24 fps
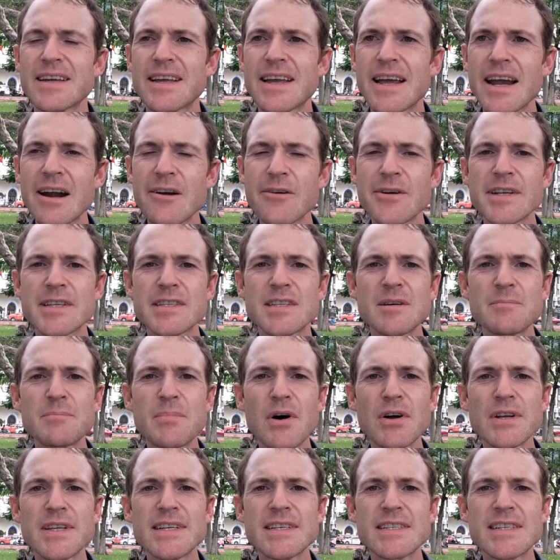carries the
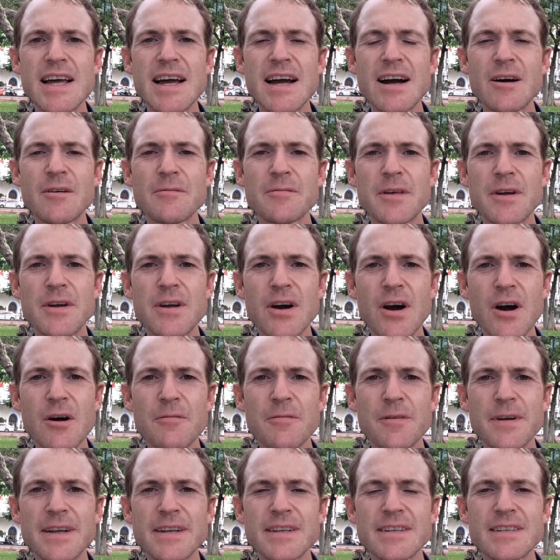bodies out of the
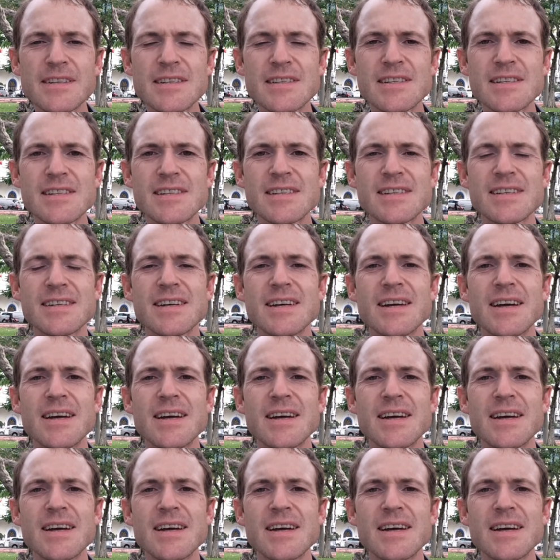coffins,